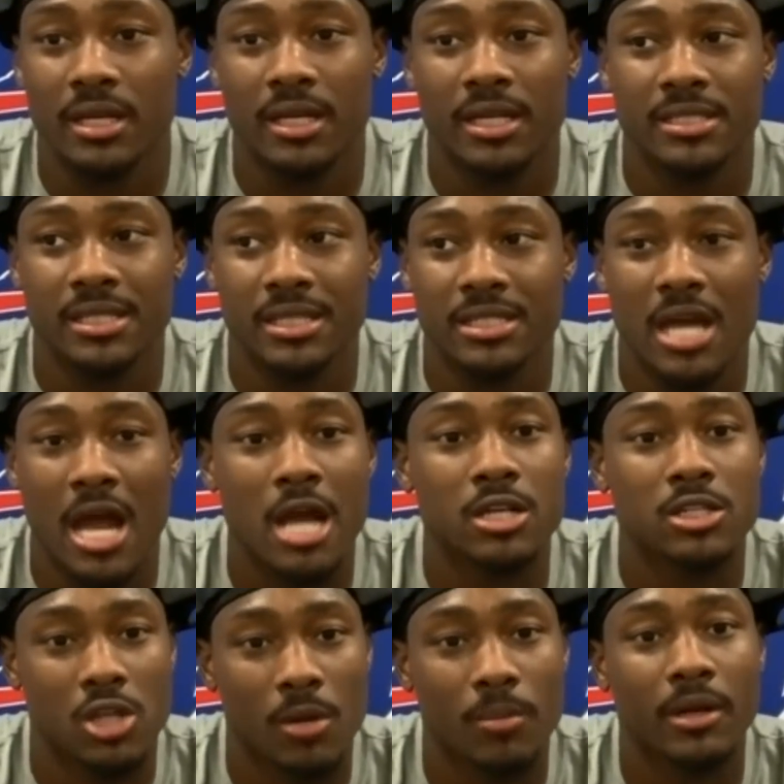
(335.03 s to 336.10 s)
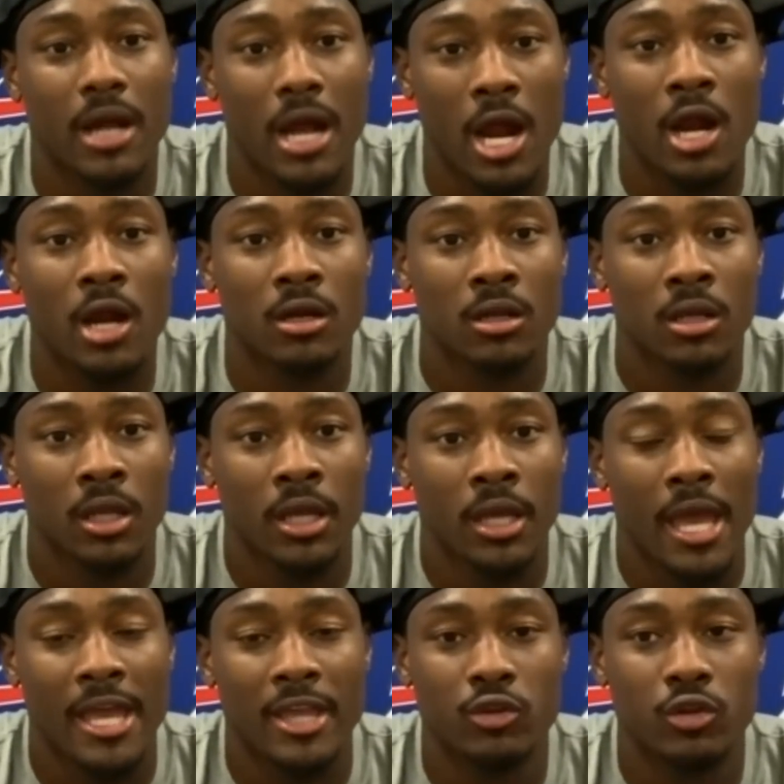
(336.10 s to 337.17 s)
that says iron sharpen iron.
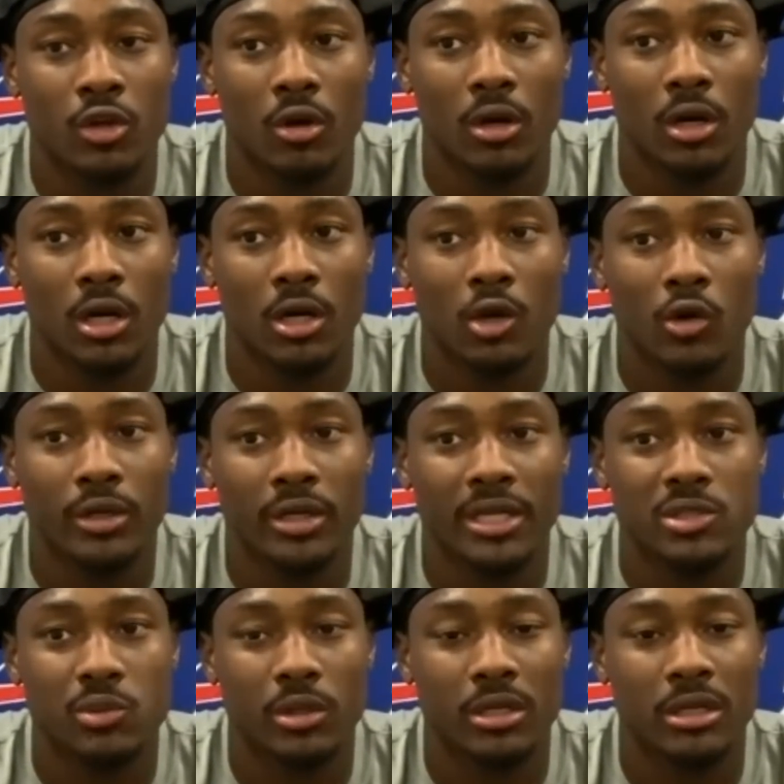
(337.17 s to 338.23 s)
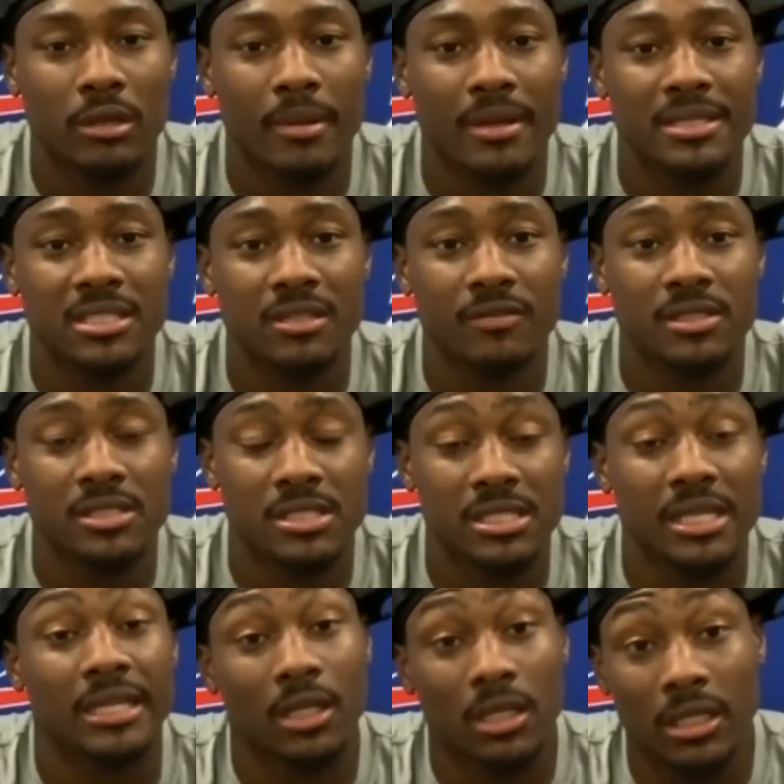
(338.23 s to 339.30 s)
And, you know, uh, going against one of the best defenses
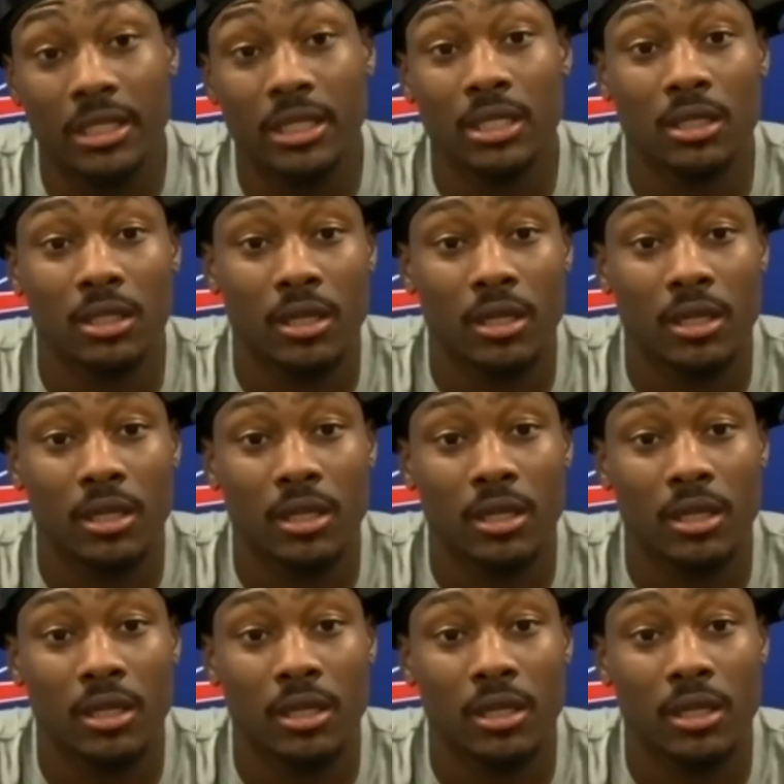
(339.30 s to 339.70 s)
in the league,